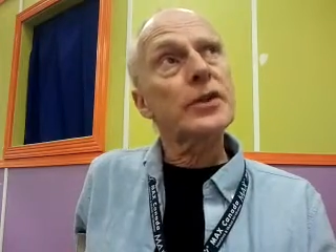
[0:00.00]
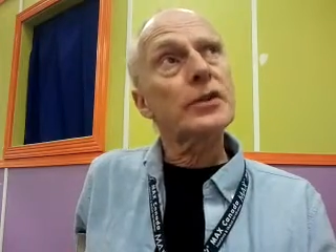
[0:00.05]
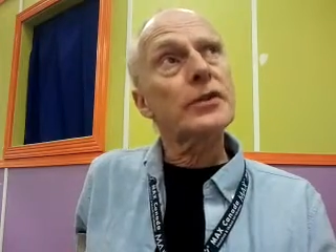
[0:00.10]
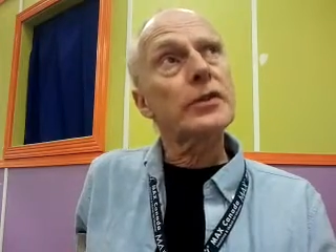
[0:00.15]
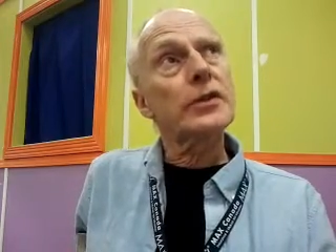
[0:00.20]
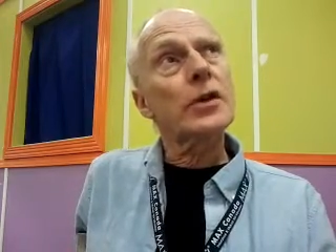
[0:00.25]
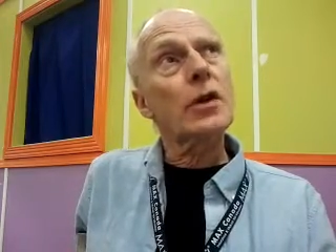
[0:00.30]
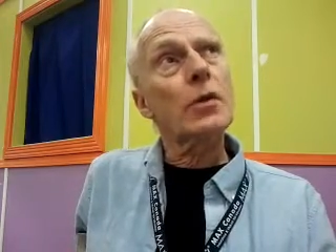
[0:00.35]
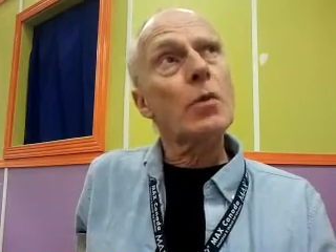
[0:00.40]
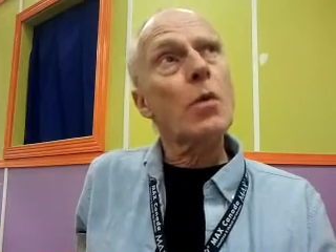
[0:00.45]

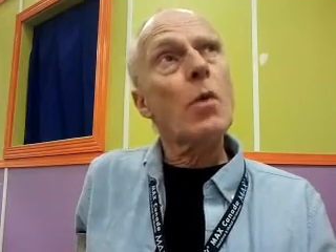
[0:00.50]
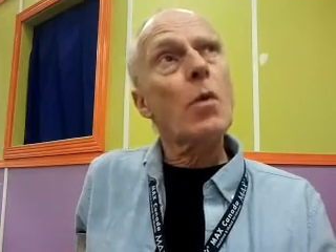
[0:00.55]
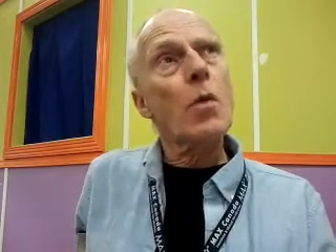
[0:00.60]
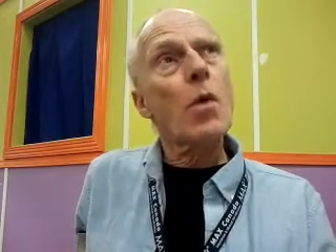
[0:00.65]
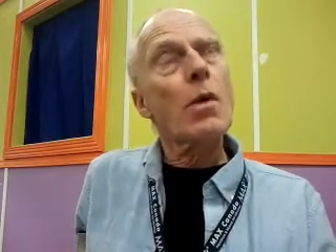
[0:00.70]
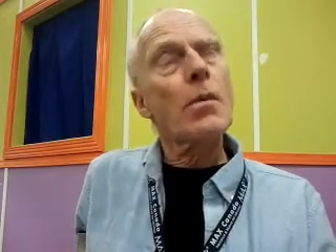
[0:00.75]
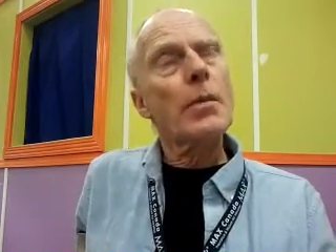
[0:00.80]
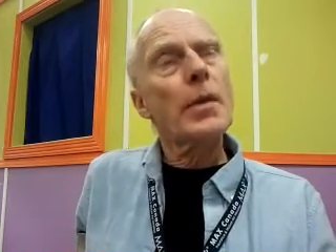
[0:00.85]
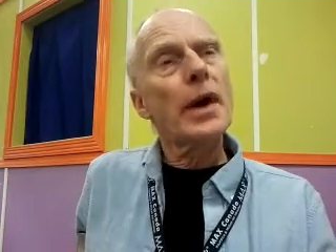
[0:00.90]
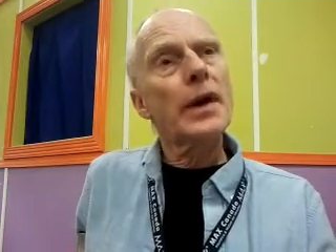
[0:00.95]
to go, well,
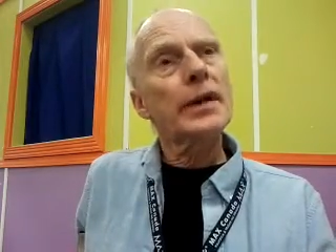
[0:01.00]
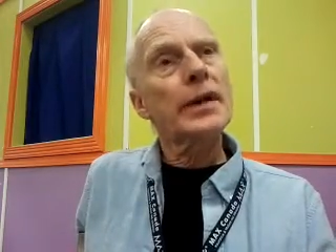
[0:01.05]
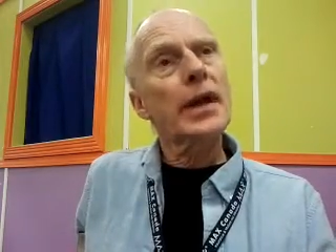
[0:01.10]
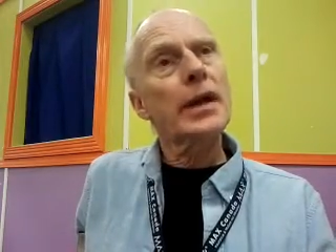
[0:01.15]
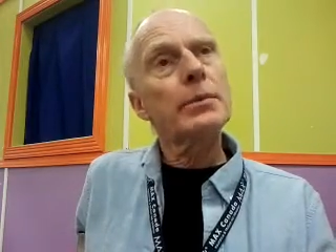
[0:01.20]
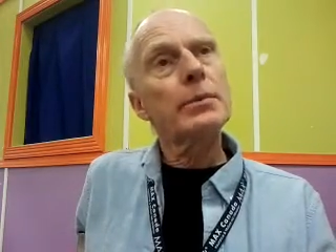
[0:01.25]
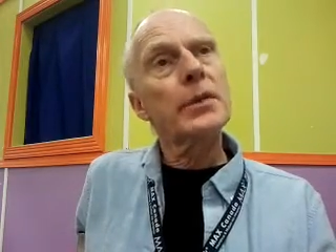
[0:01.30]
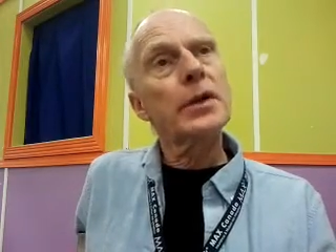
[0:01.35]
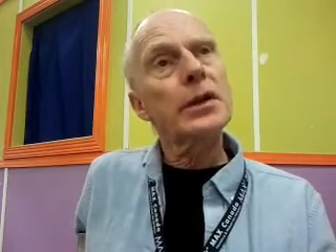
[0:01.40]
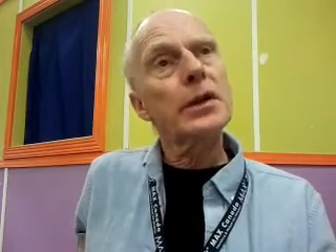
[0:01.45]
what might
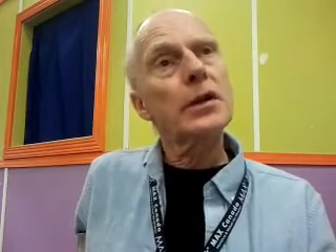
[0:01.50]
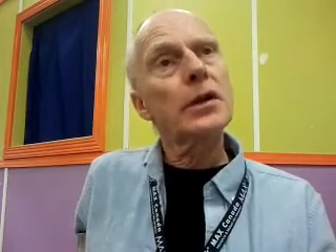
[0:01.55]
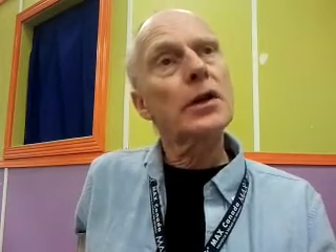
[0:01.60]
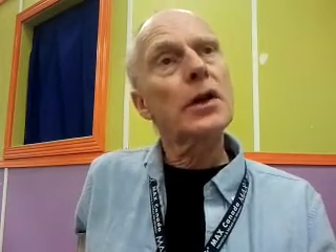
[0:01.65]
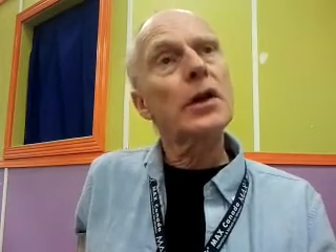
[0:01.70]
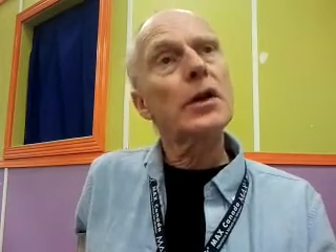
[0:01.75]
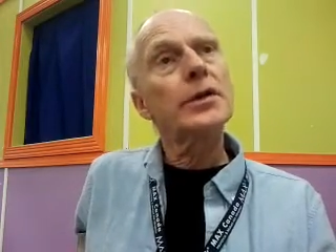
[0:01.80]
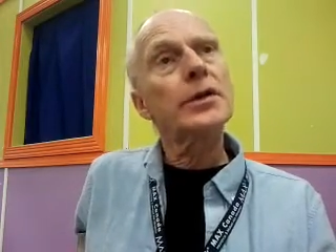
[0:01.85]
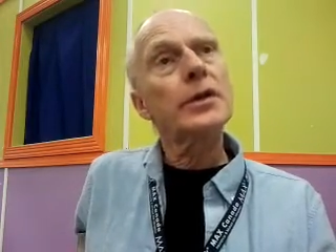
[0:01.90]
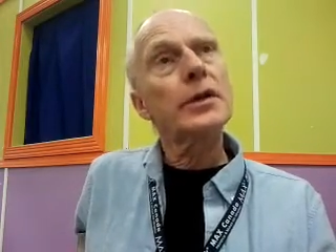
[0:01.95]
that mean,
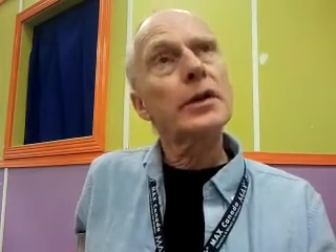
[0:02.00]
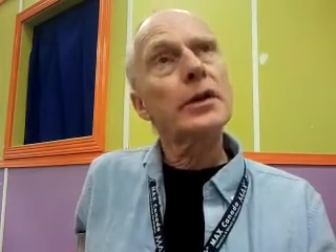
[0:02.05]
God?